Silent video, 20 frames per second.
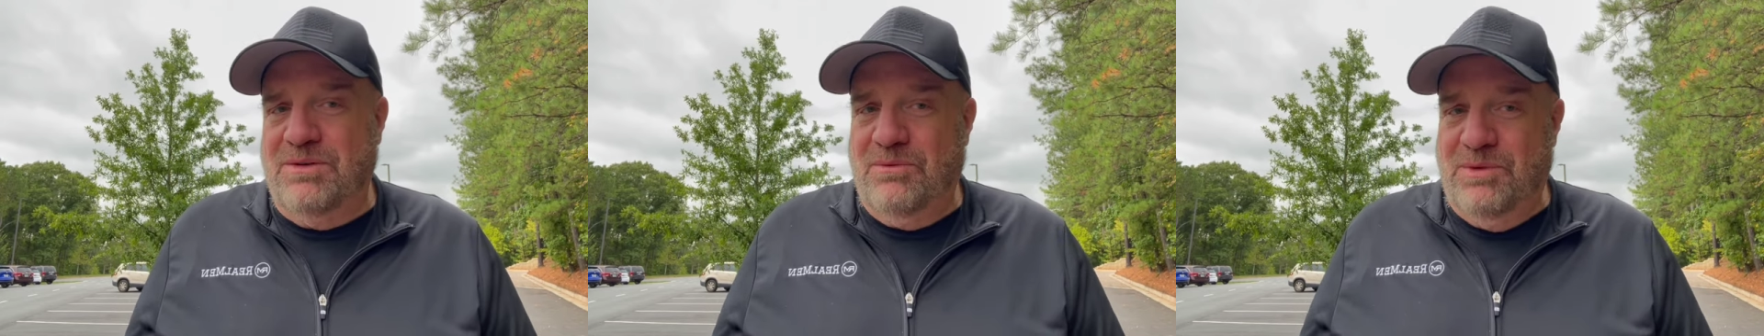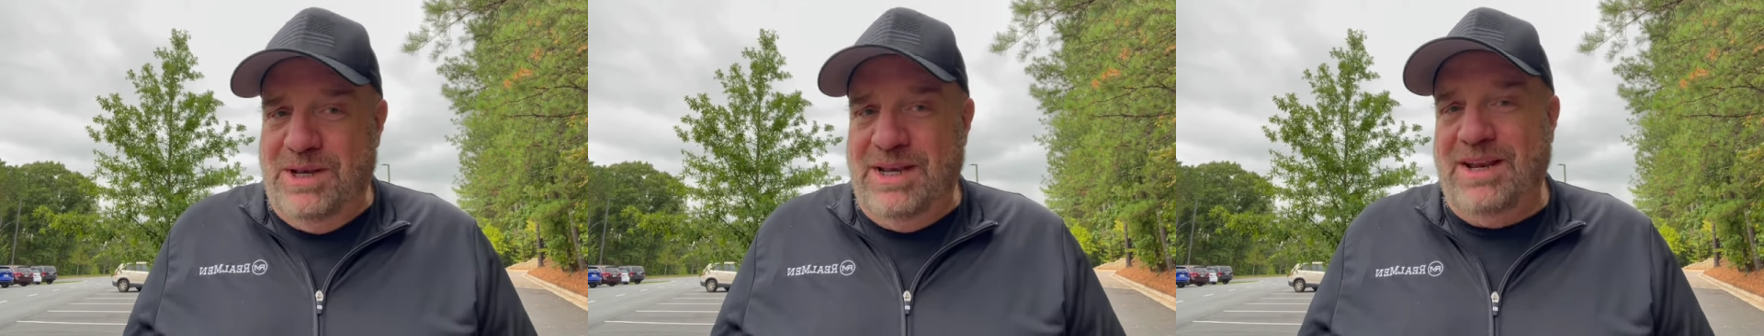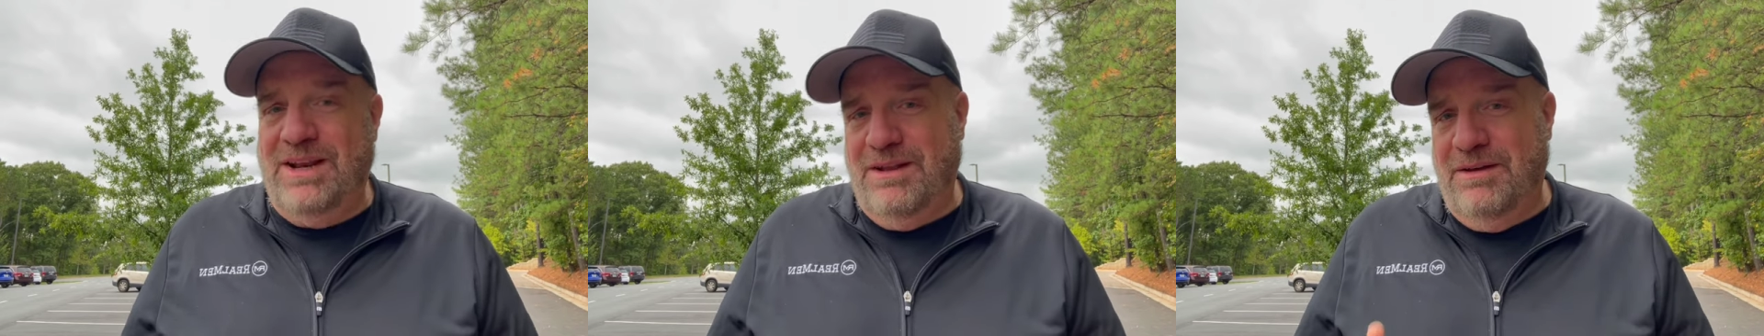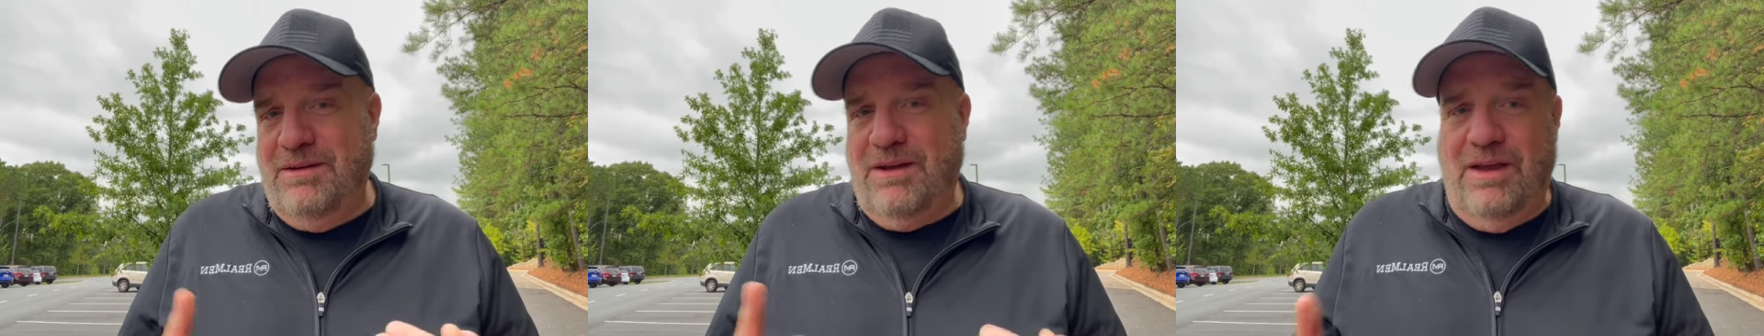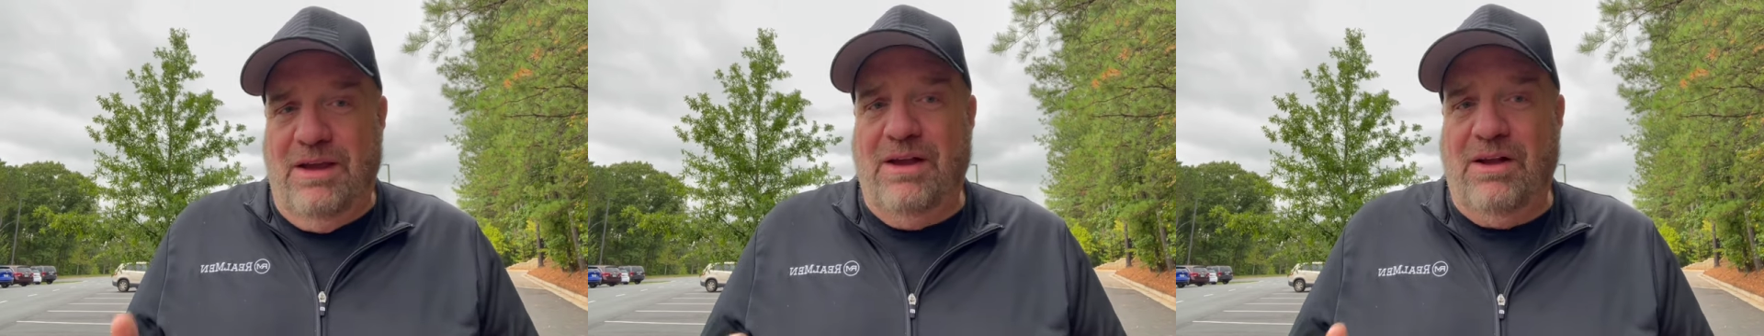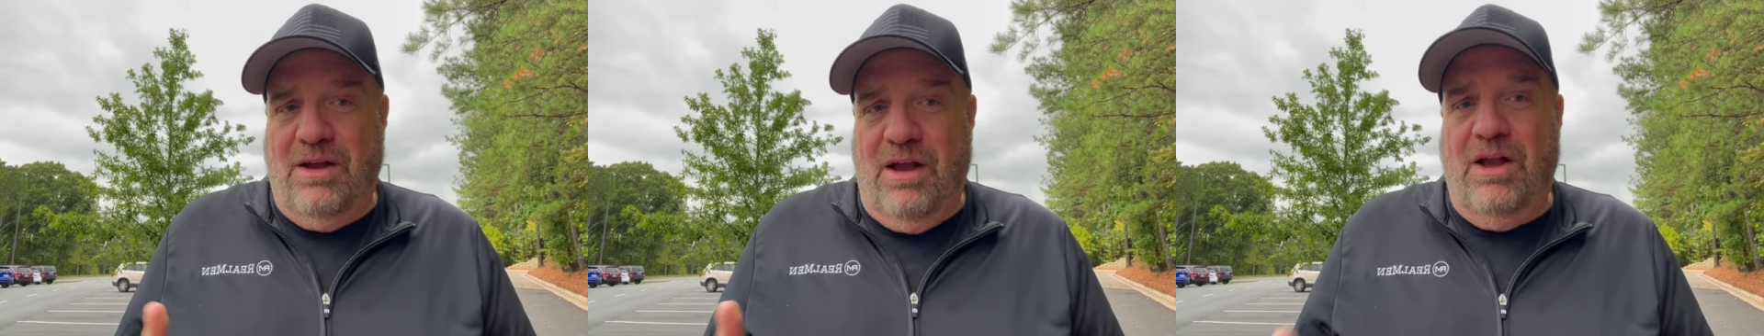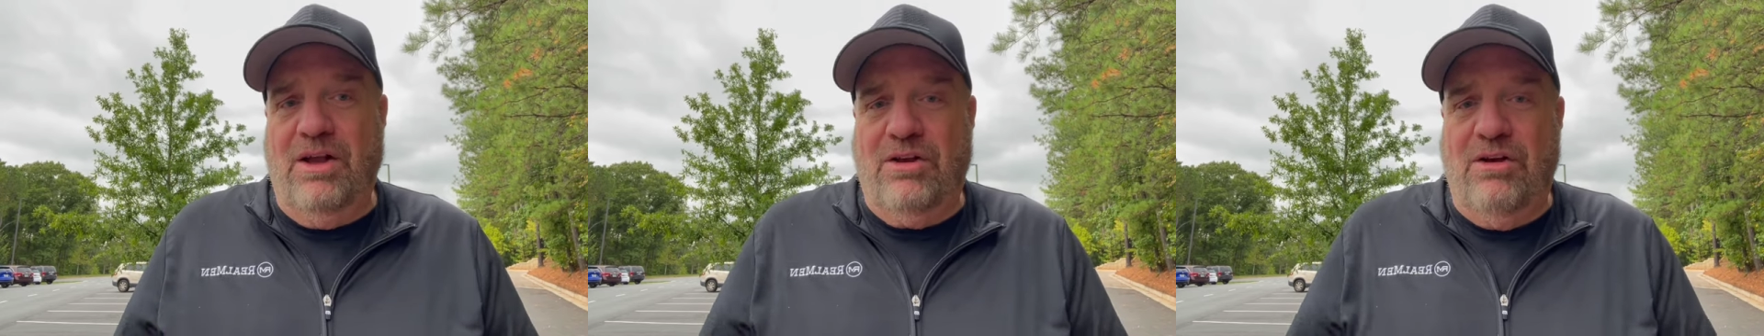We need
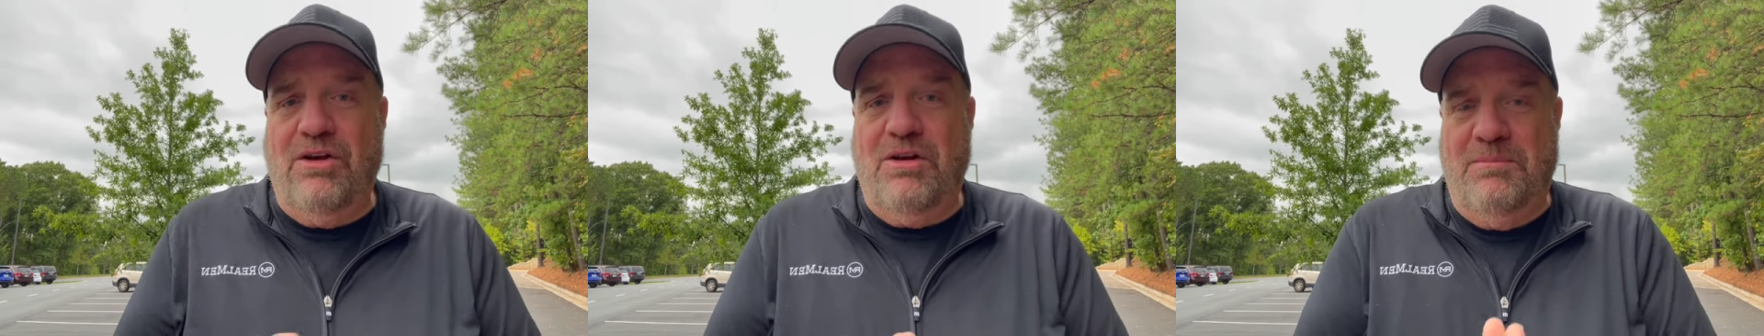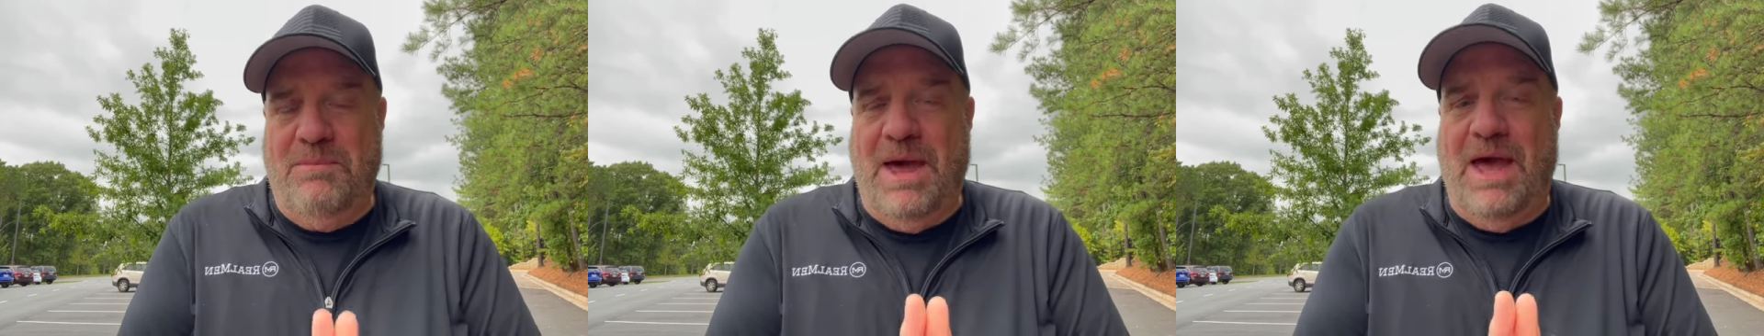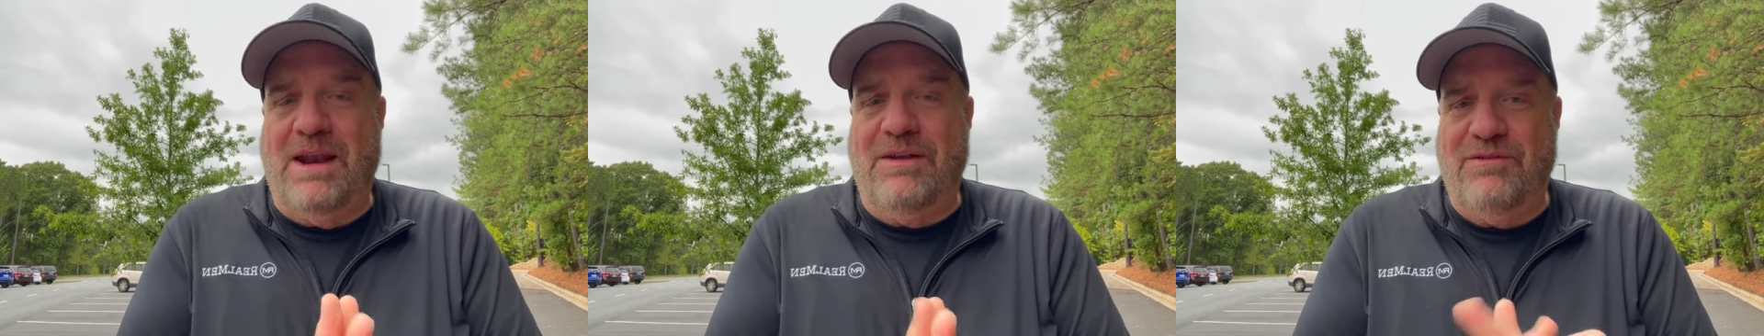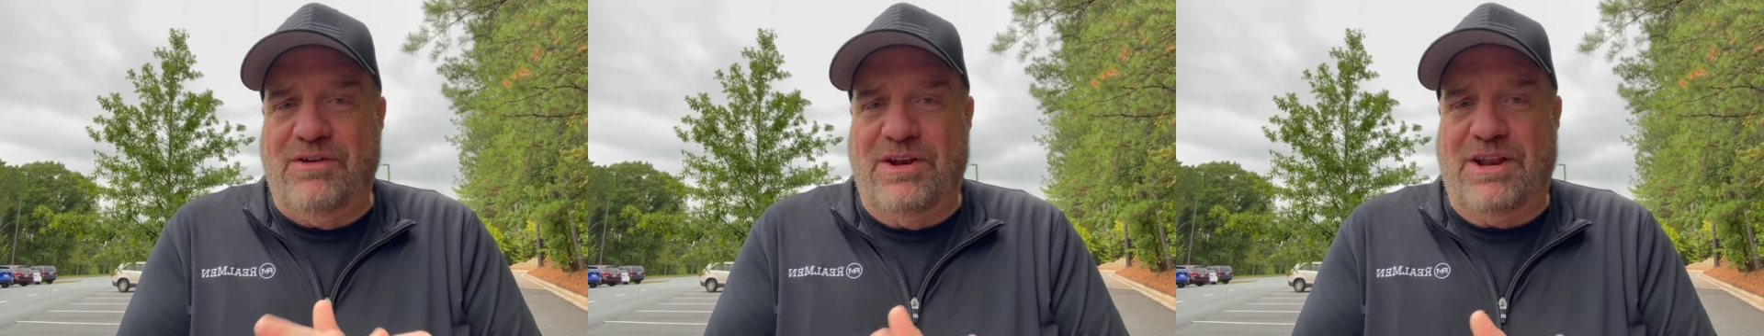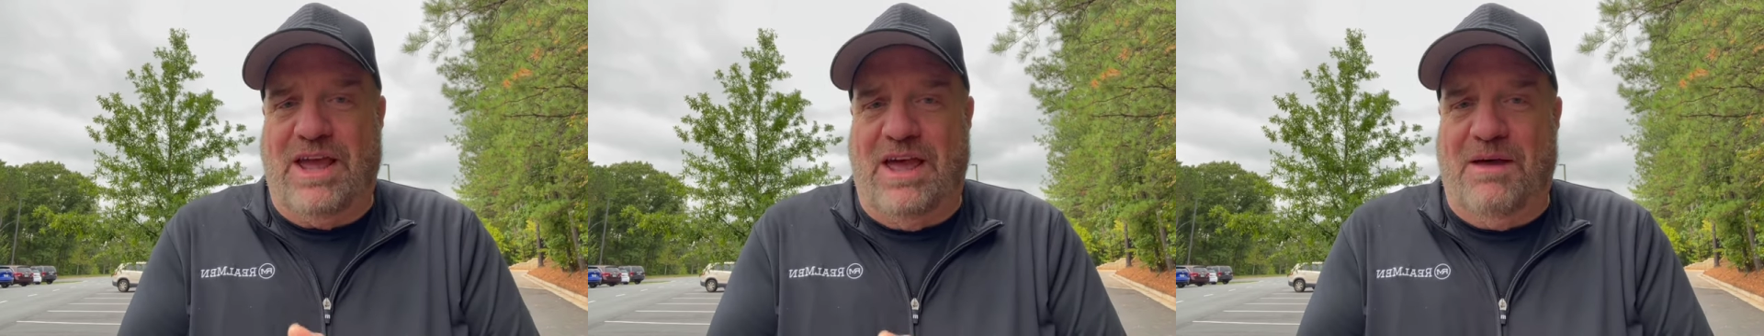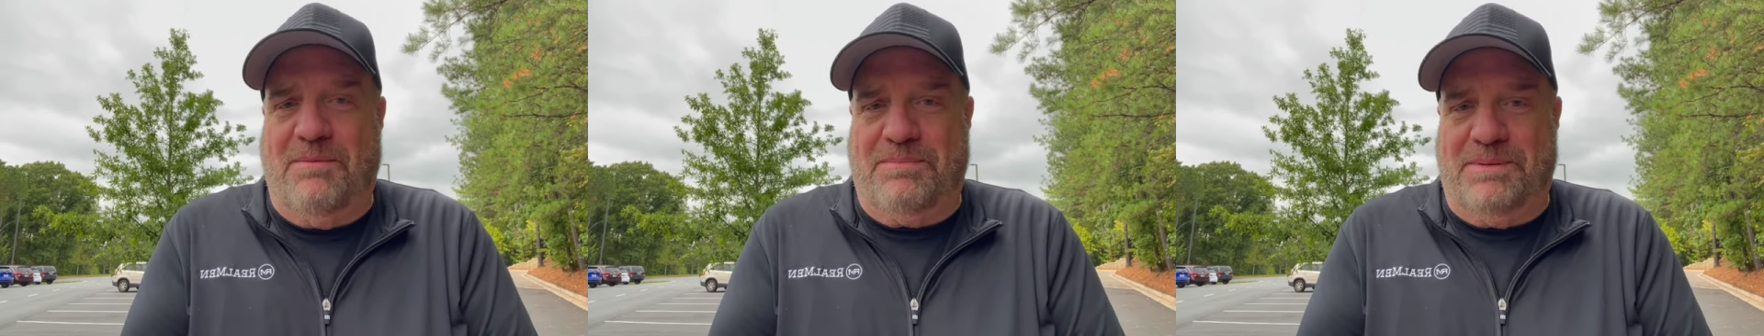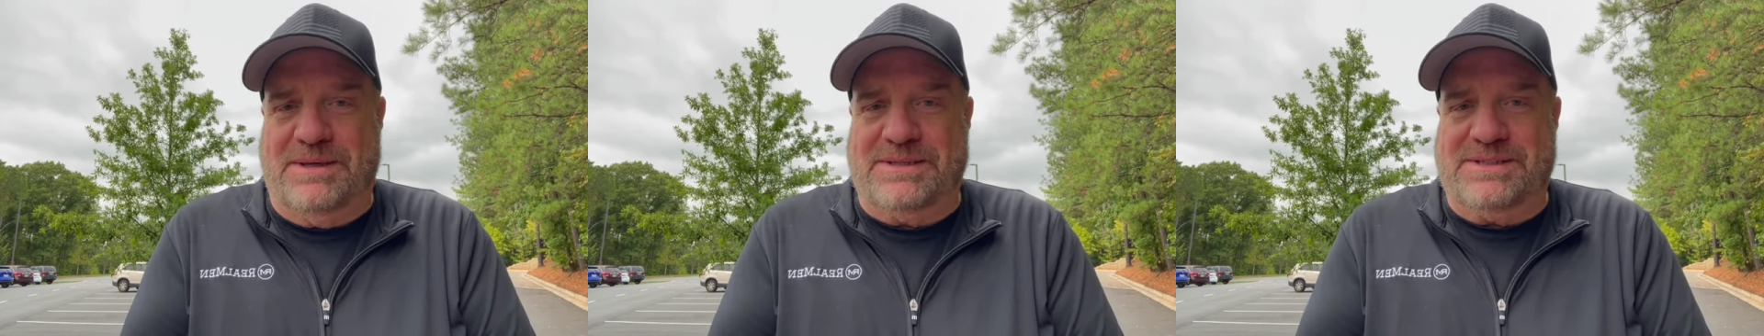a, a good amount of you to
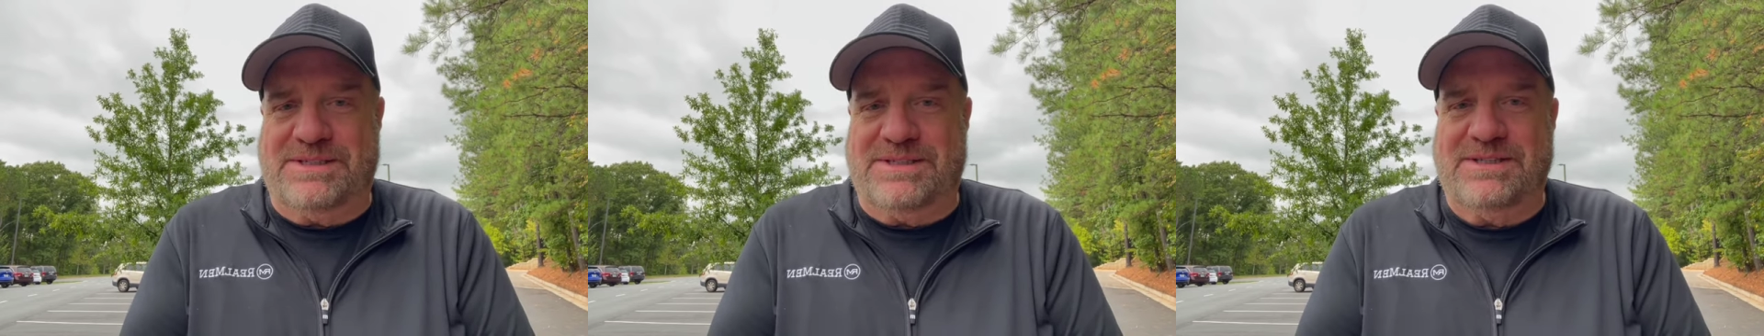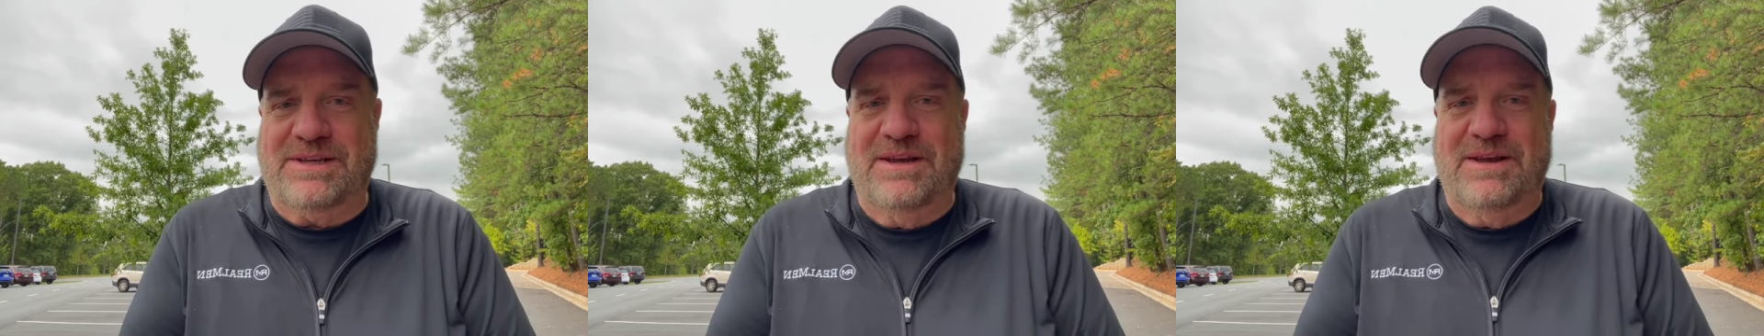help us.